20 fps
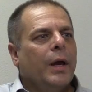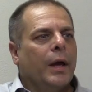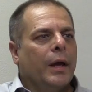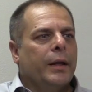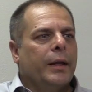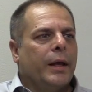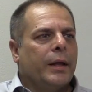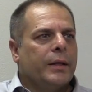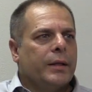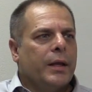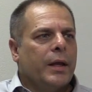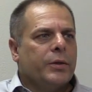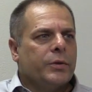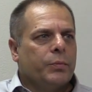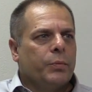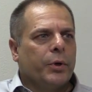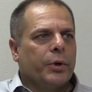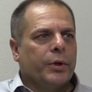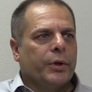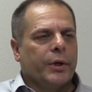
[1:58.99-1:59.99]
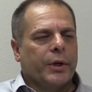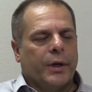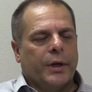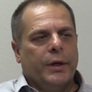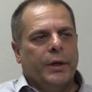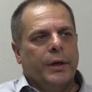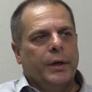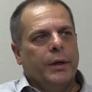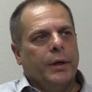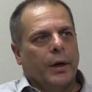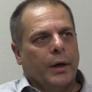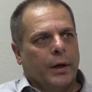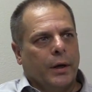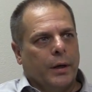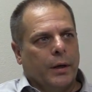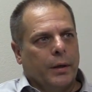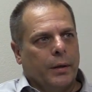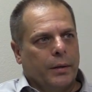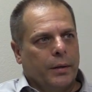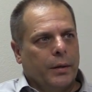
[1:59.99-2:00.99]
And that's one of the key
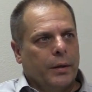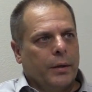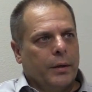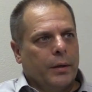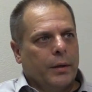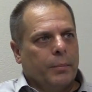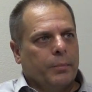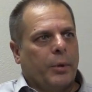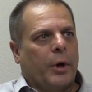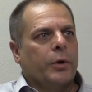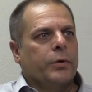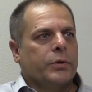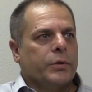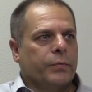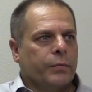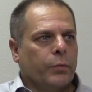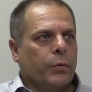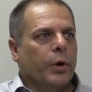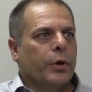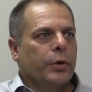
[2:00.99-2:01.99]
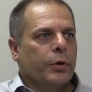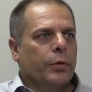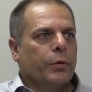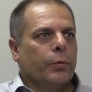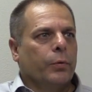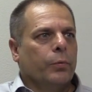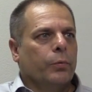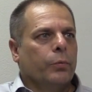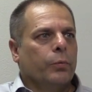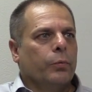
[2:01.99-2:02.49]
parts of what you